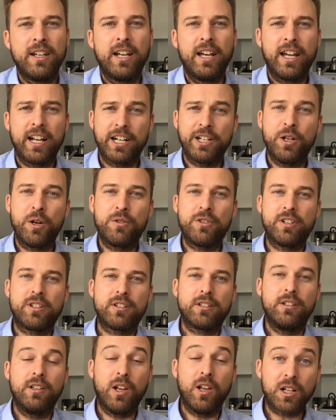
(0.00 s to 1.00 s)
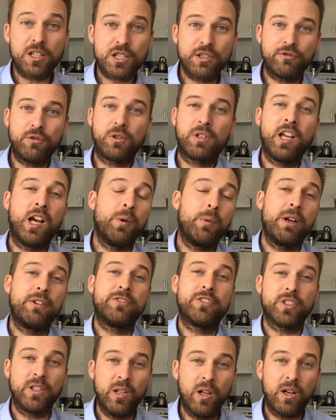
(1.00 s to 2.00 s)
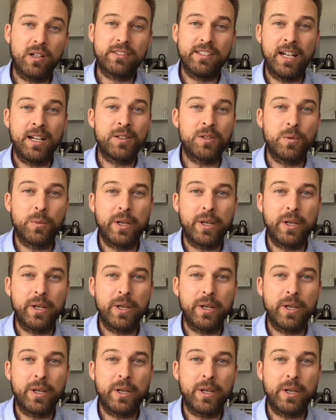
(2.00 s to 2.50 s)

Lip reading: and I know that lots of you can't wait for the lockdown to